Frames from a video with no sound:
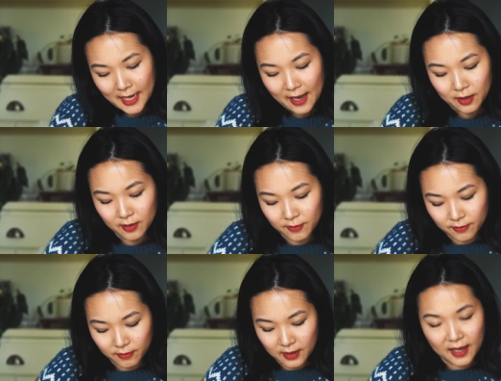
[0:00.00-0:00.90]
uh, out
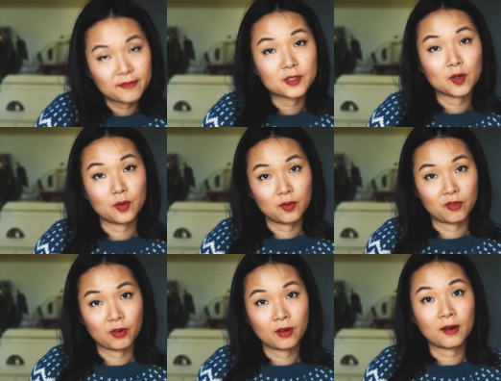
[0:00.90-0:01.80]
of
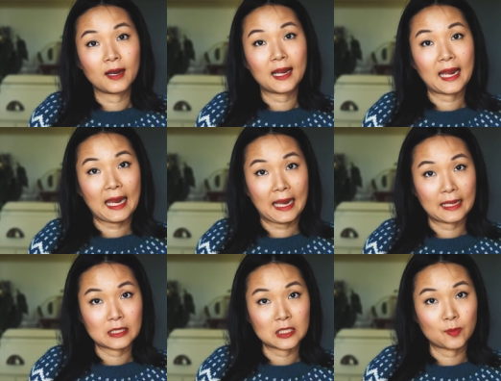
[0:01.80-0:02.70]
leftover
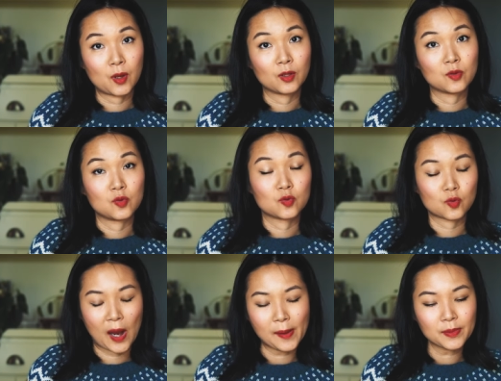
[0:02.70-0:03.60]
hand spun
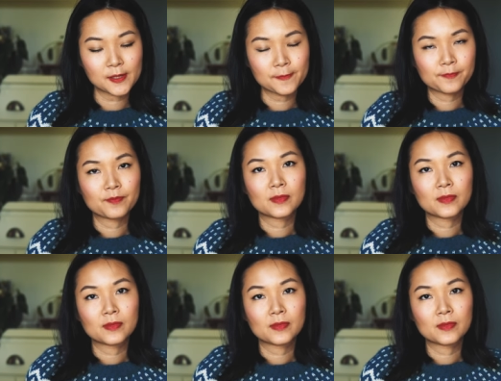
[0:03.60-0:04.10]
scraps.